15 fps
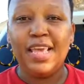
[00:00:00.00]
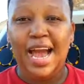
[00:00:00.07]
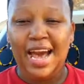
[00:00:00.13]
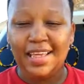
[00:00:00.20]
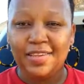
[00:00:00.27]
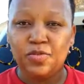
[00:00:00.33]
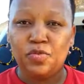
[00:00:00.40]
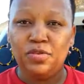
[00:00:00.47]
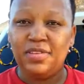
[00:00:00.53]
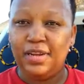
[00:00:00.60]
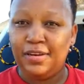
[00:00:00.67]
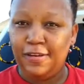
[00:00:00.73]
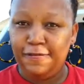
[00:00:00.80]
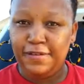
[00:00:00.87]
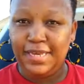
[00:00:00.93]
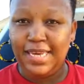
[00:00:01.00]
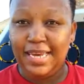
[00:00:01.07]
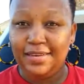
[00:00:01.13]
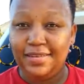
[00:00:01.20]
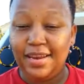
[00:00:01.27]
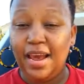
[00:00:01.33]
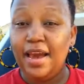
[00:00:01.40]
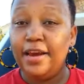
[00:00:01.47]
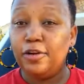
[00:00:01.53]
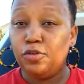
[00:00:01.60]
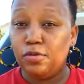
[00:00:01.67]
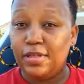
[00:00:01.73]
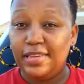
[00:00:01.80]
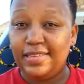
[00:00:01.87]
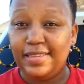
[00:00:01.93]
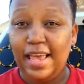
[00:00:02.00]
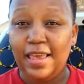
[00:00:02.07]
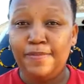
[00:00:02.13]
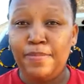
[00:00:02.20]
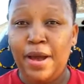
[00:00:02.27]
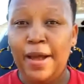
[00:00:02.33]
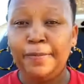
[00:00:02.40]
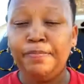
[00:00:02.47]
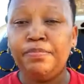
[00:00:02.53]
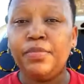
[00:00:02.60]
your high school certificate to the cyber,